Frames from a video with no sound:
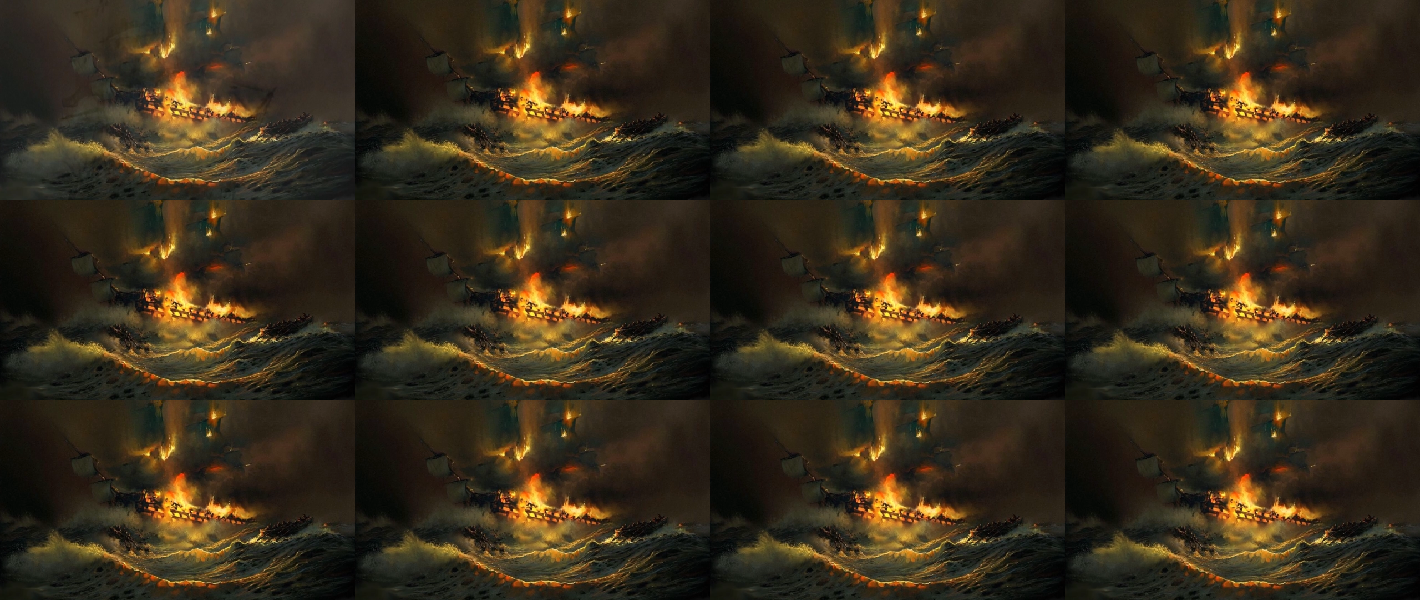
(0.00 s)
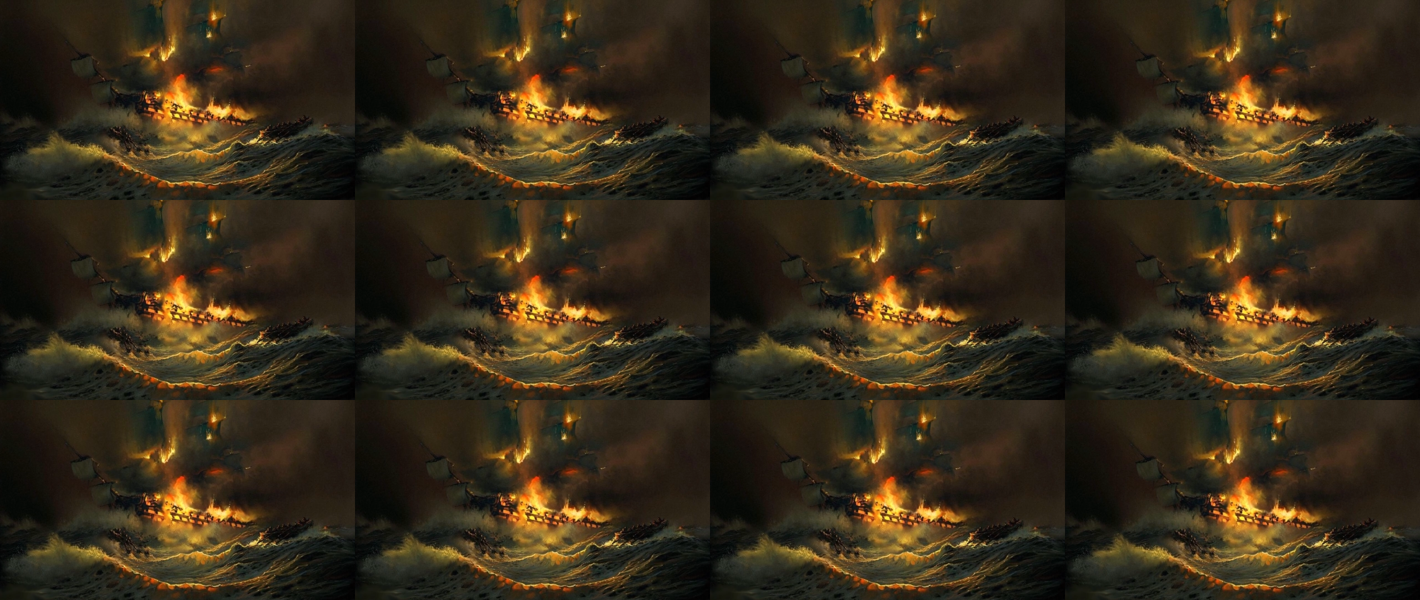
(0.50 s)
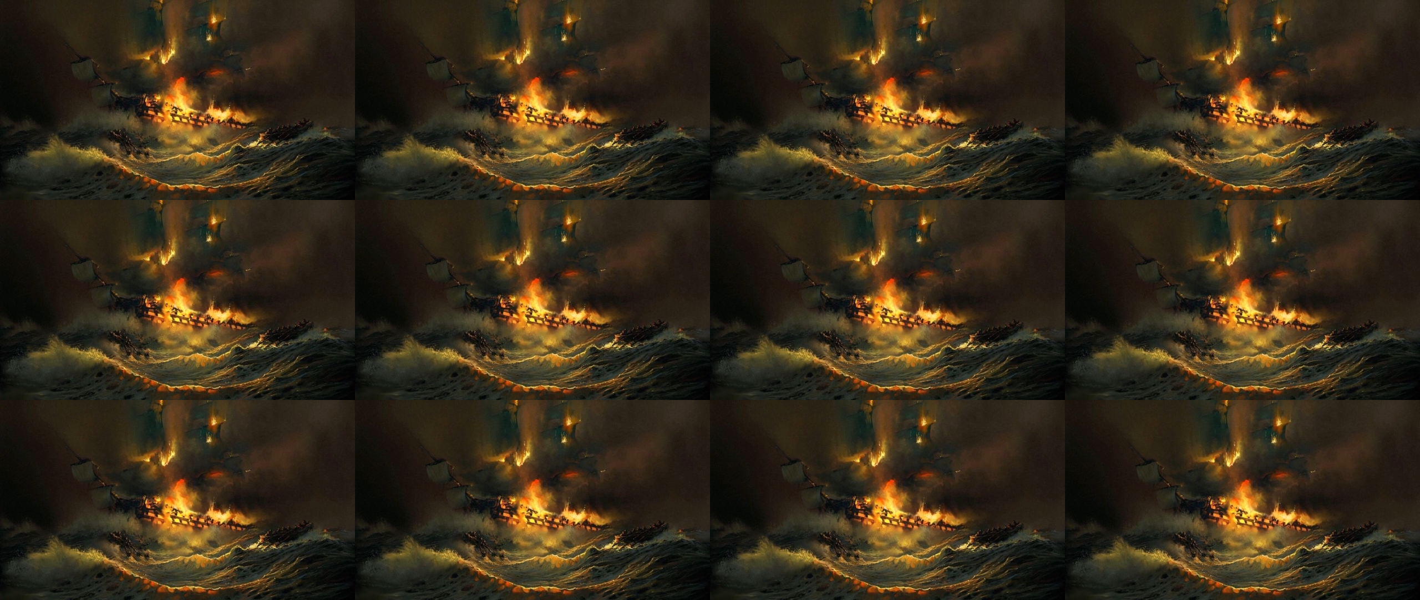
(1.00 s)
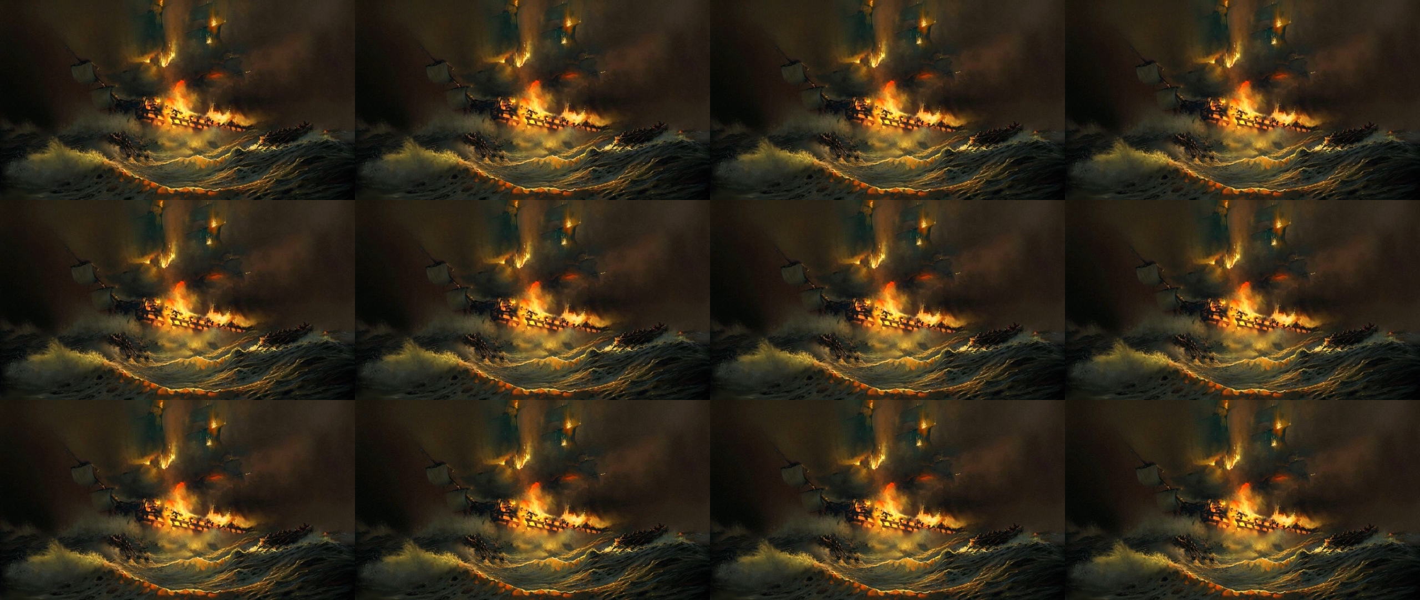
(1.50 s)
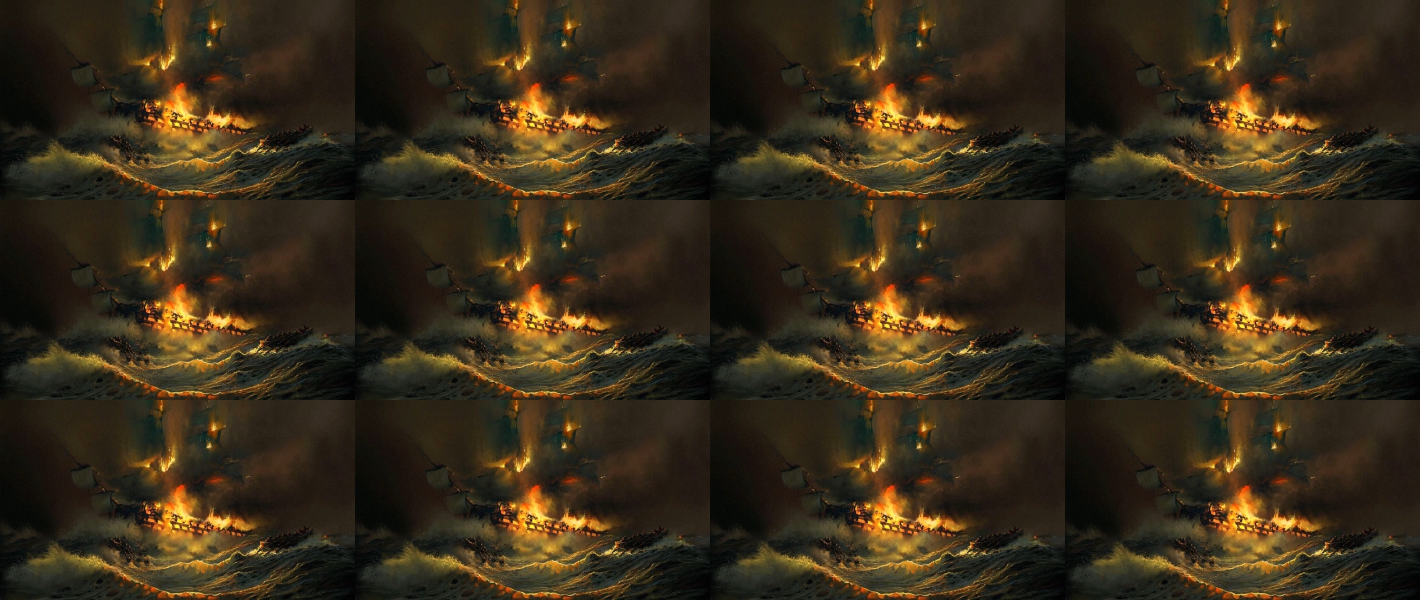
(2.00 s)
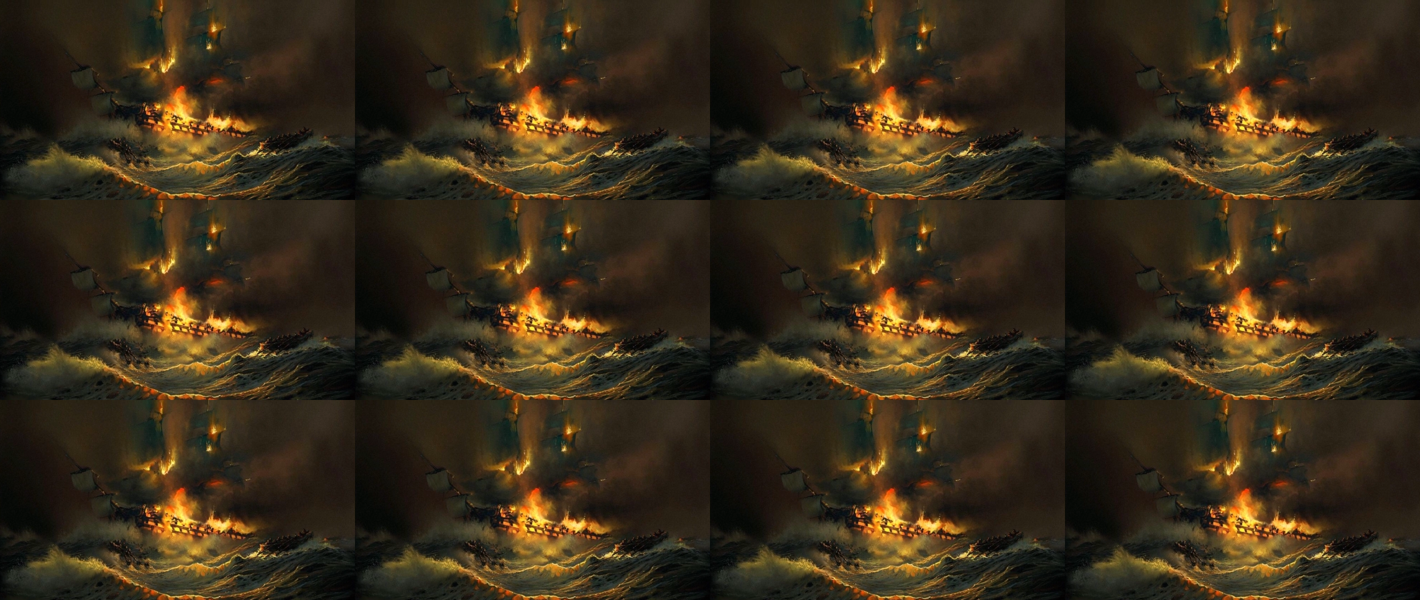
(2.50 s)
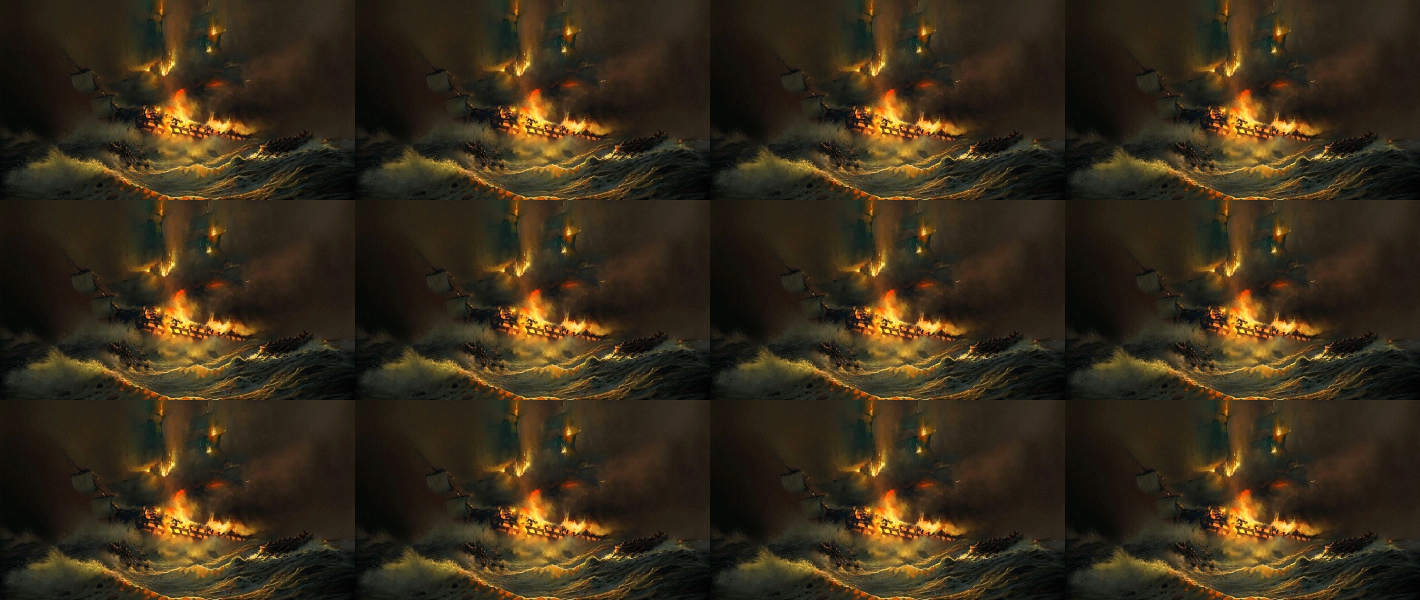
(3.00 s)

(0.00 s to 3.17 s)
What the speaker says: [unreadable: no face in view]